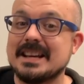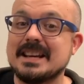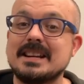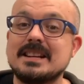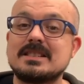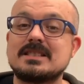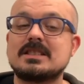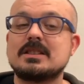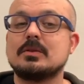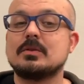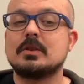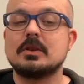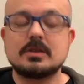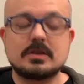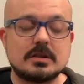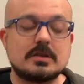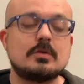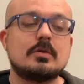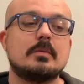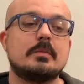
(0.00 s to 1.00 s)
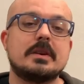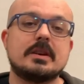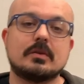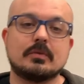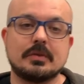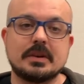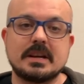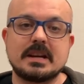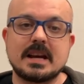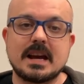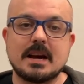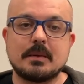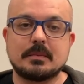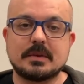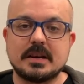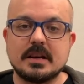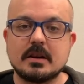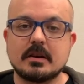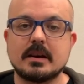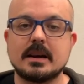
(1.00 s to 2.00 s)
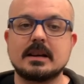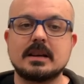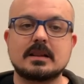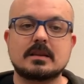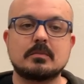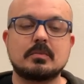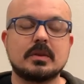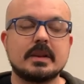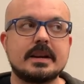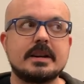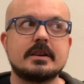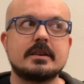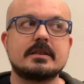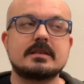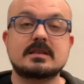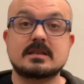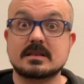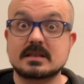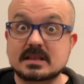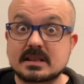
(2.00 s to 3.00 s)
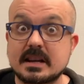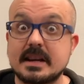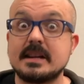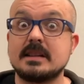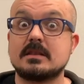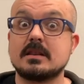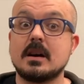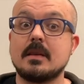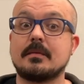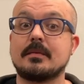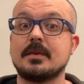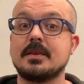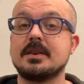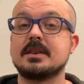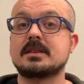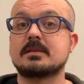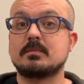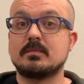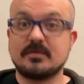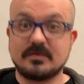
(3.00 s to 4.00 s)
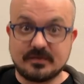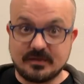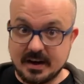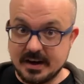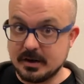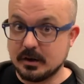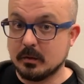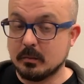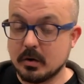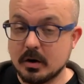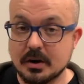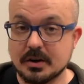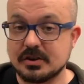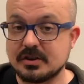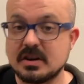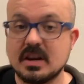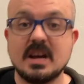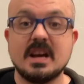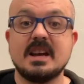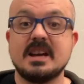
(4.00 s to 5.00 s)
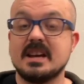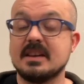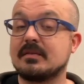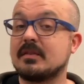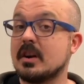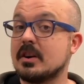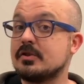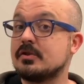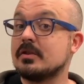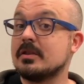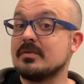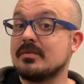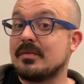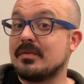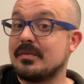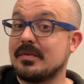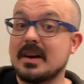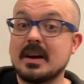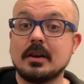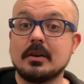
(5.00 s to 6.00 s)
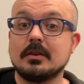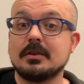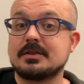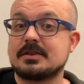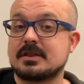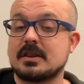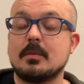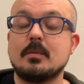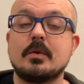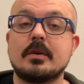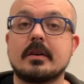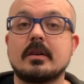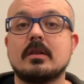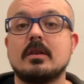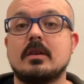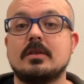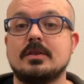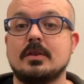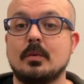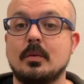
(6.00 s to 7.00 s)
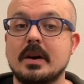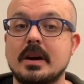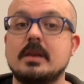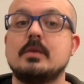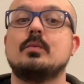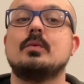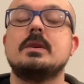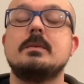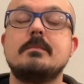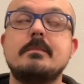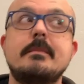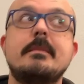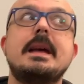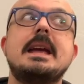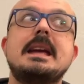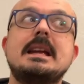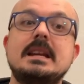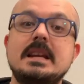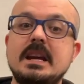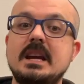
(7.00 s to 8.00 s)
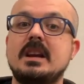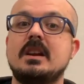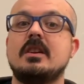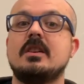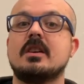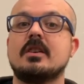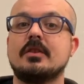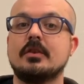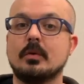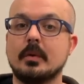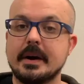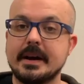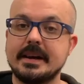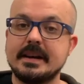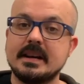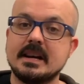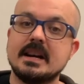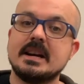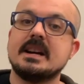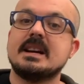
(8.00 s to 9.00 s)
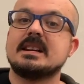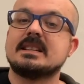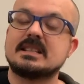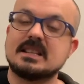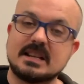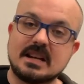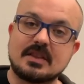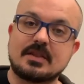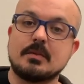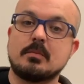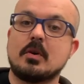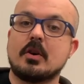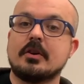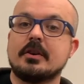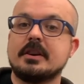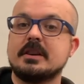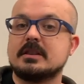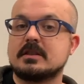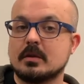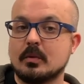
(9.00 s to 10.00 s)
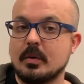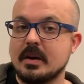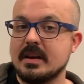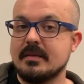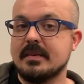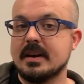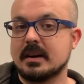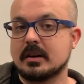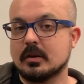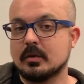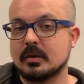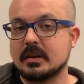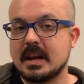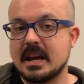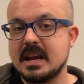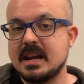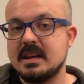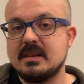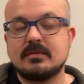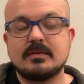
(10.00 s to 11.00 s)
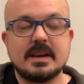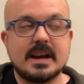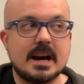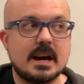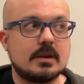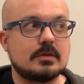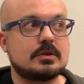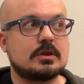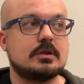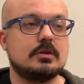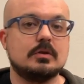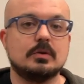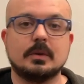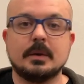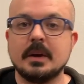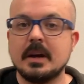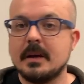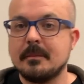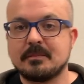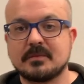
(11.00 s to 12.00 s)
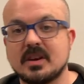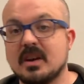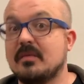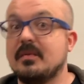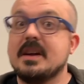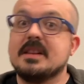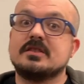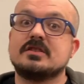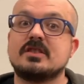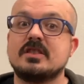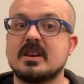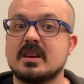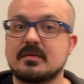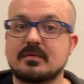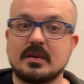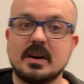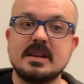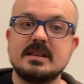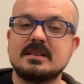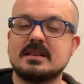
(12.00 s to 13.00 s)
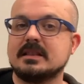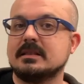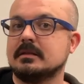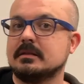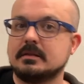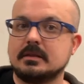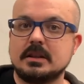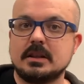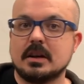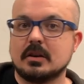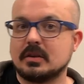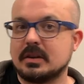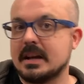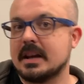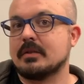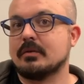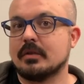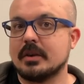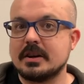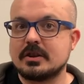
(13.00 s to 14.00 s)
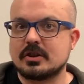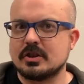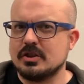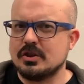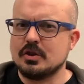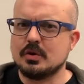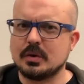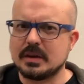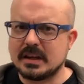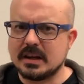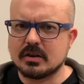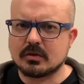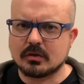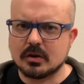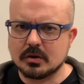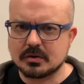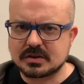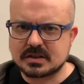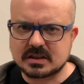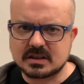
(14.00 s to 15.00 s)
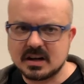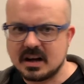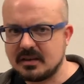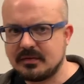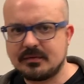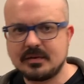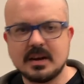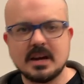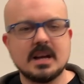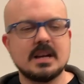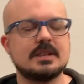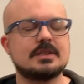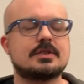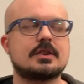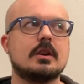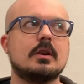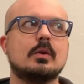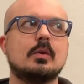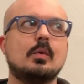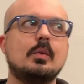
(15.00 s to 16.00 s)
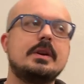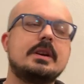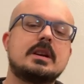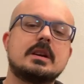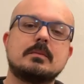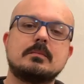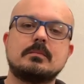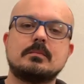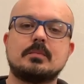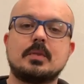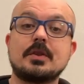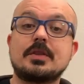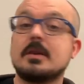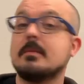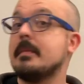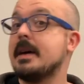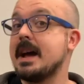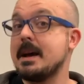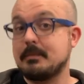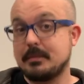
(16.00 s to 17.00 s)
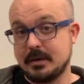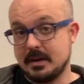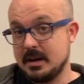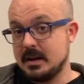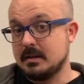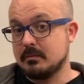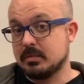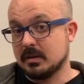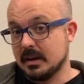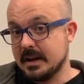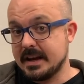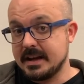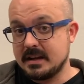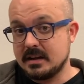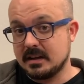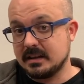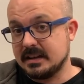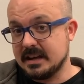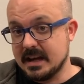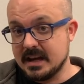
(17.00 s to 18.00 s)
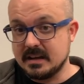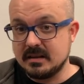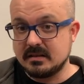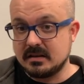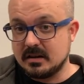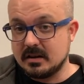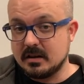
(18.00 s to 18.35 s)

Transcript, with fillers: it is still good to do a big recap here and get the players psyched up for this final push. If Gundren fell somewhere along the way, we may need another way to get the party to Wave Echo Cave now to avenge their friend and, get rich and do hero stuff. So we can put the map in play again.